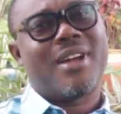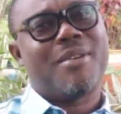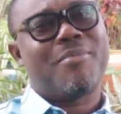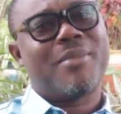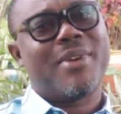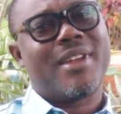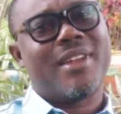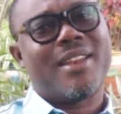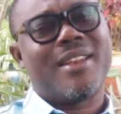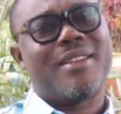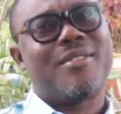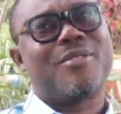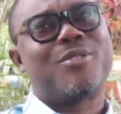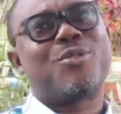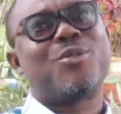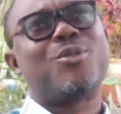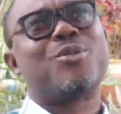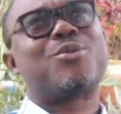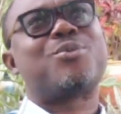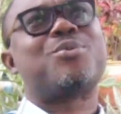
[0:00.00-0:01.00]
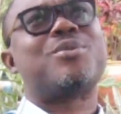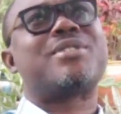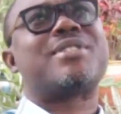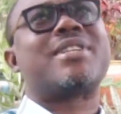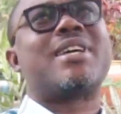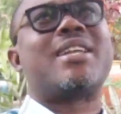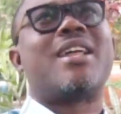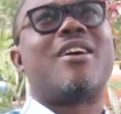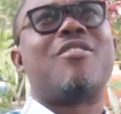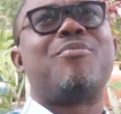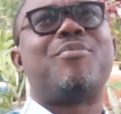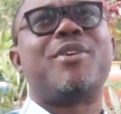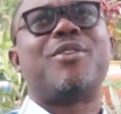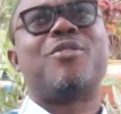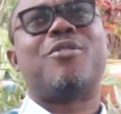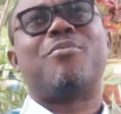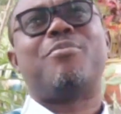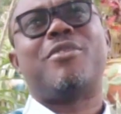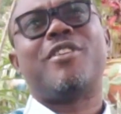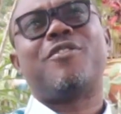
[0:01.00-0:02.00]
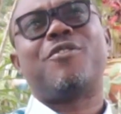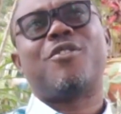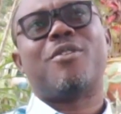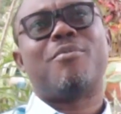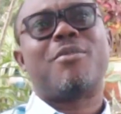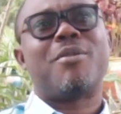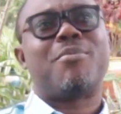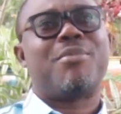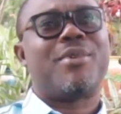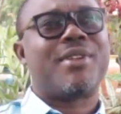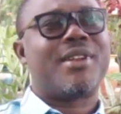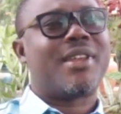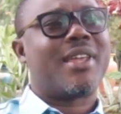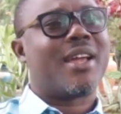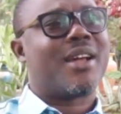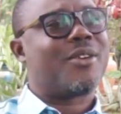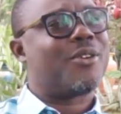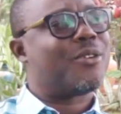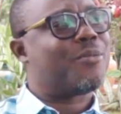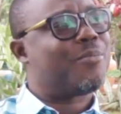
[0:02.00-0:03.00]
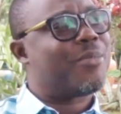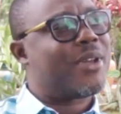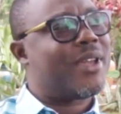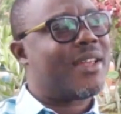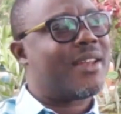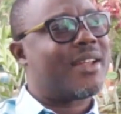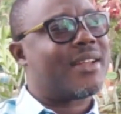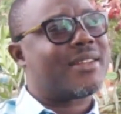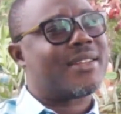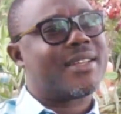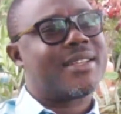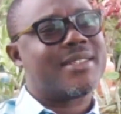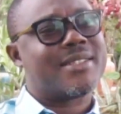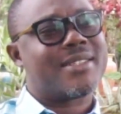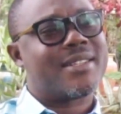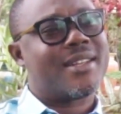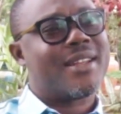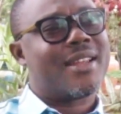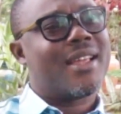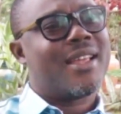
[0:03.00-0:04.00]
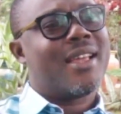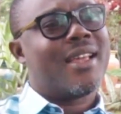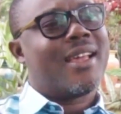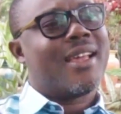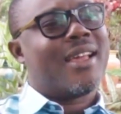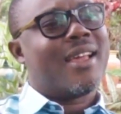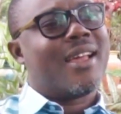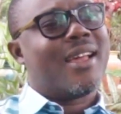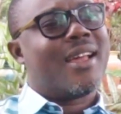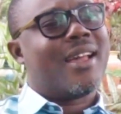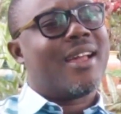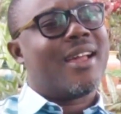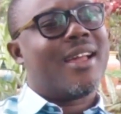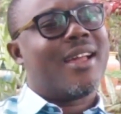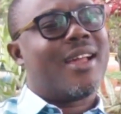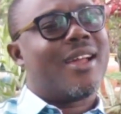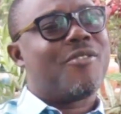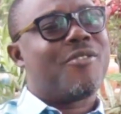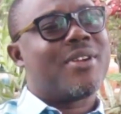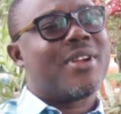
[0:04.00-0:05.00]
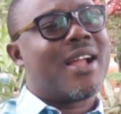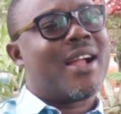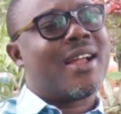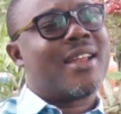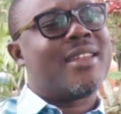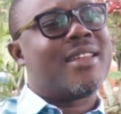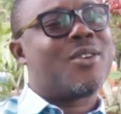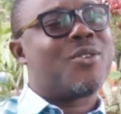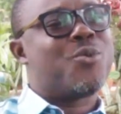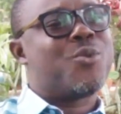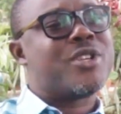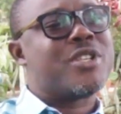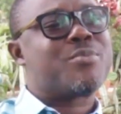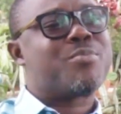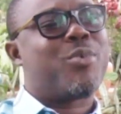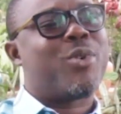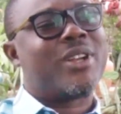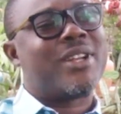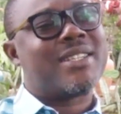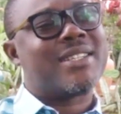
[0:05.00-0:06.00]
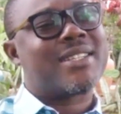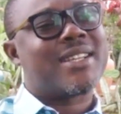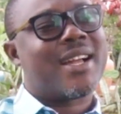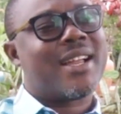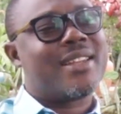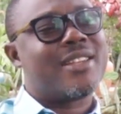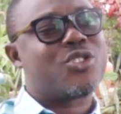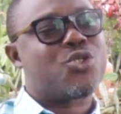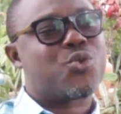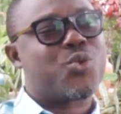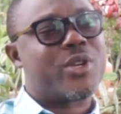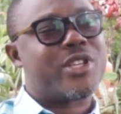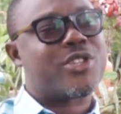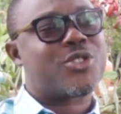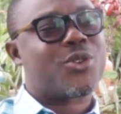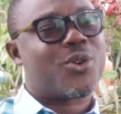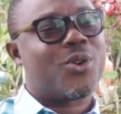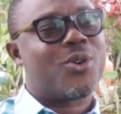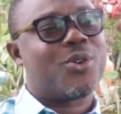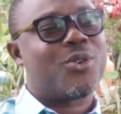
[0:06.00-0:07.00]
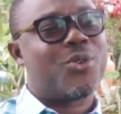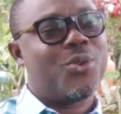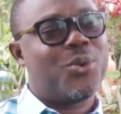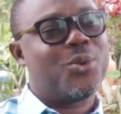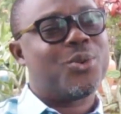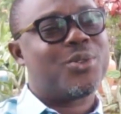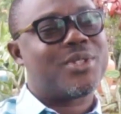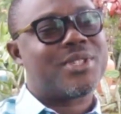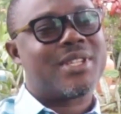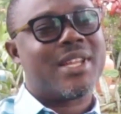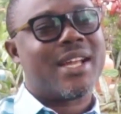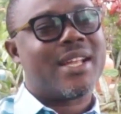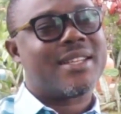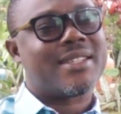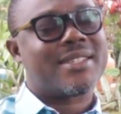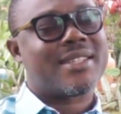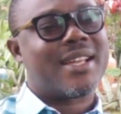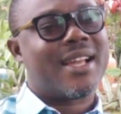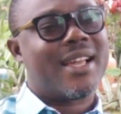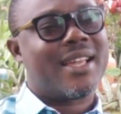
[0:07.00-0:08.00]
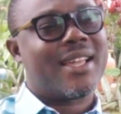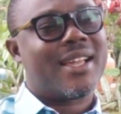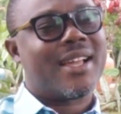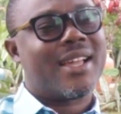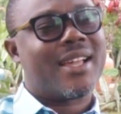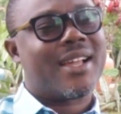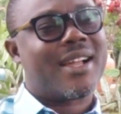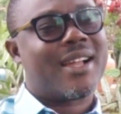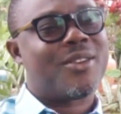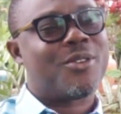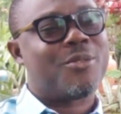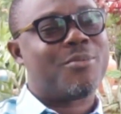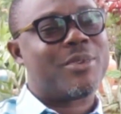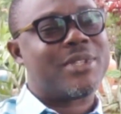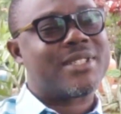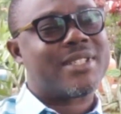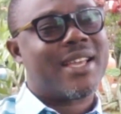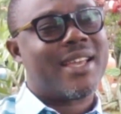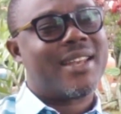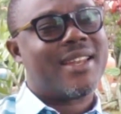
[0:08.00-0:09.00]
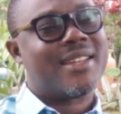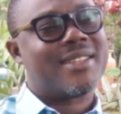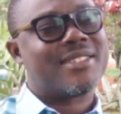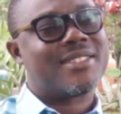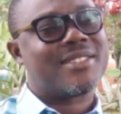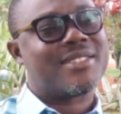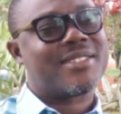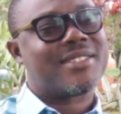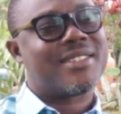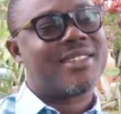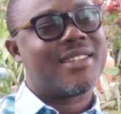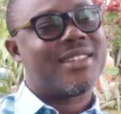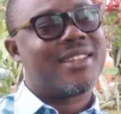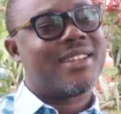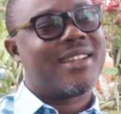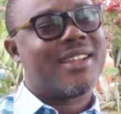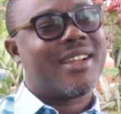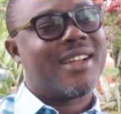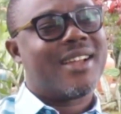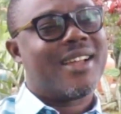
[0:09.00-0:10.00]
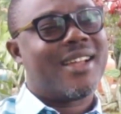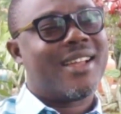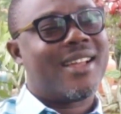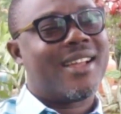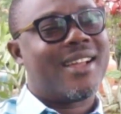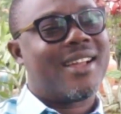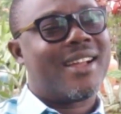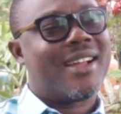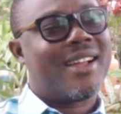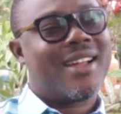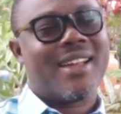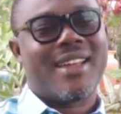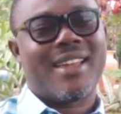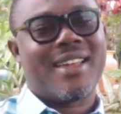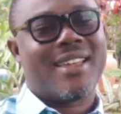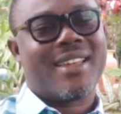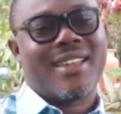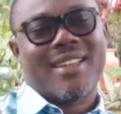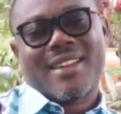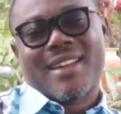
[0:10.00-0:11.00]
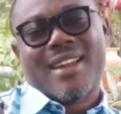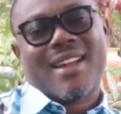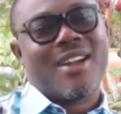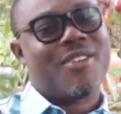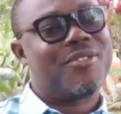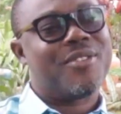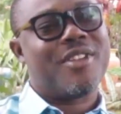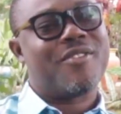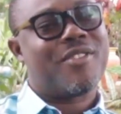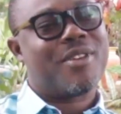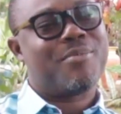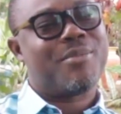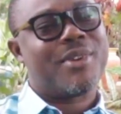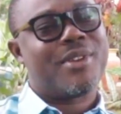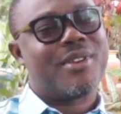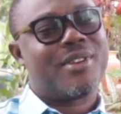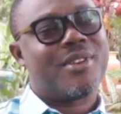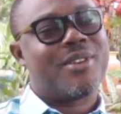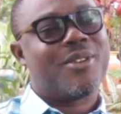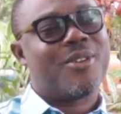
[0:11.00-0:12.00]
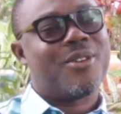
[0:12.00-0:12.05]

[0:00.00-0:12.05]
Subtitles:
I mean, those who said I've been in oblivion, maybe they are not paying attention. Every Ghanaian who is politically switched on knows that I cannot be silenced. I have never been